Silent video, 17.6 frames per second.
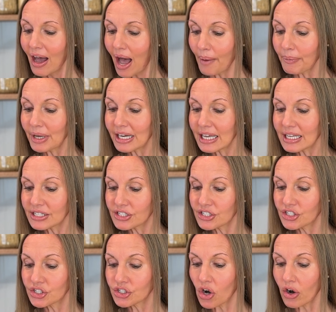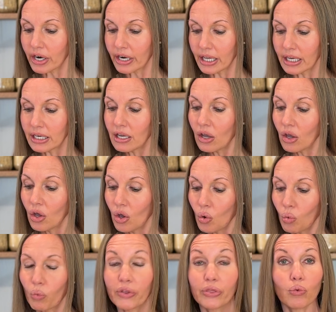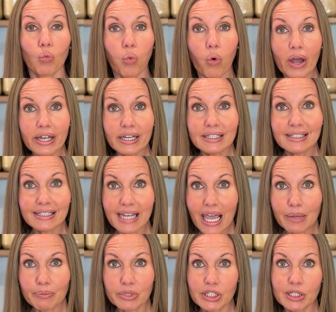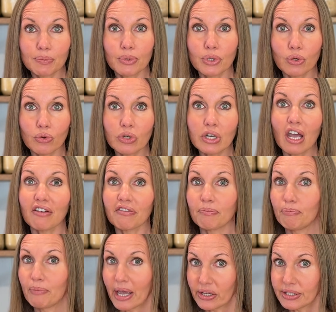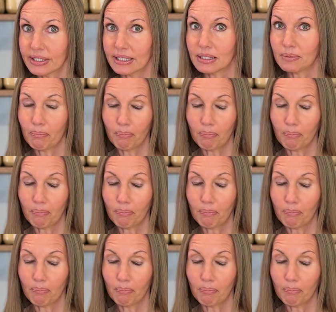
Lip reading: I'm going to get started with 1 tablespoon of melted